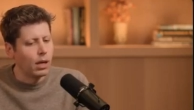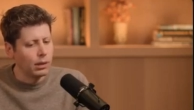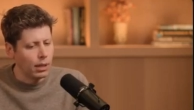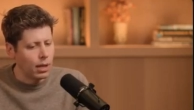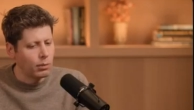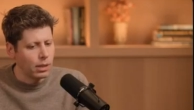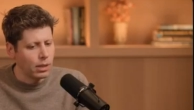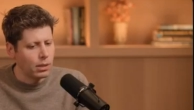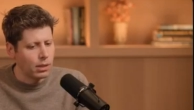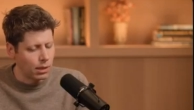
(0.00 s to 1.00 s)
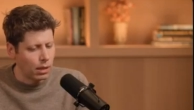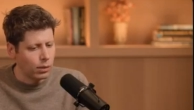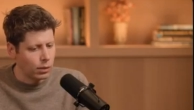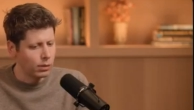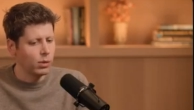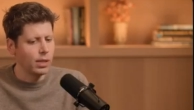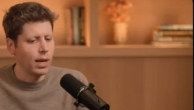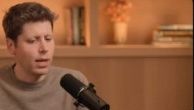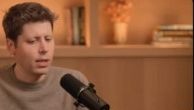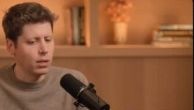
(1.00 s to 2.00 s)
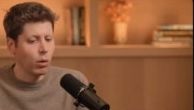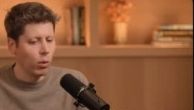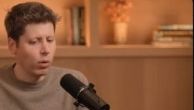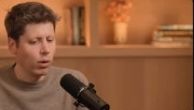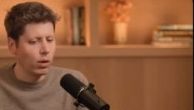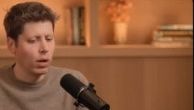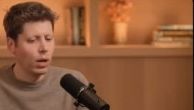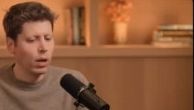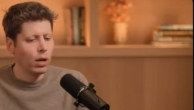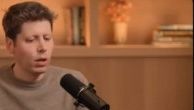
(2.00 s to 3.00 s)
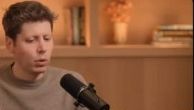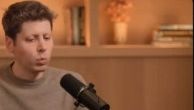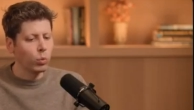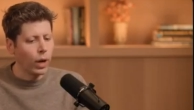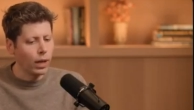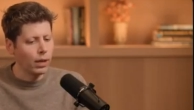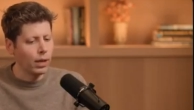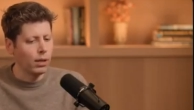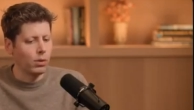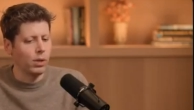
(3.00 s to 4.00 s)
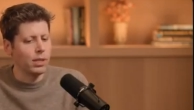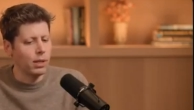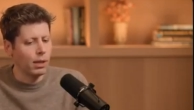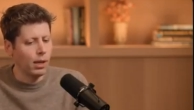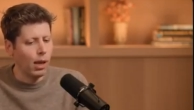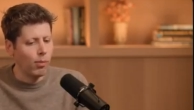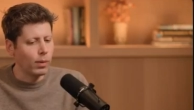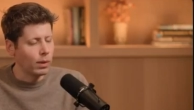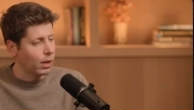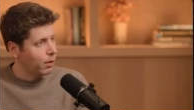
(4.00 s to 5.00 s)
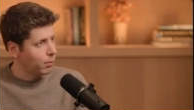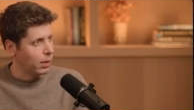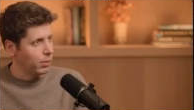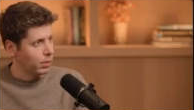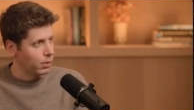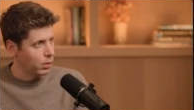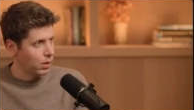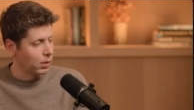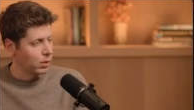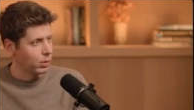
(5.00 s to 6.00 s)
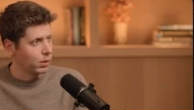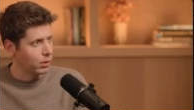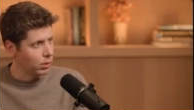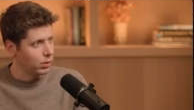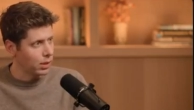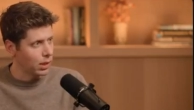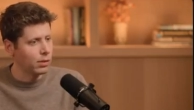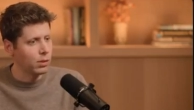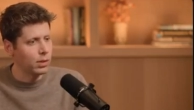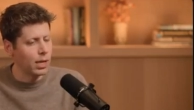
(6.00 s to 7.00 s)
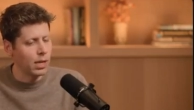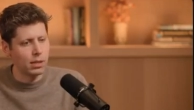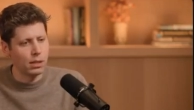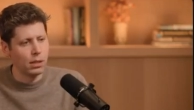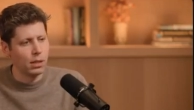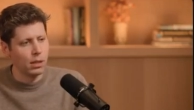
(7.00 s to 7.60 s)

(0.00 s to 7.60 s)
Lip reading: autonomous discovery of new science or greatly increasing the capability of people using the tool to discover new science,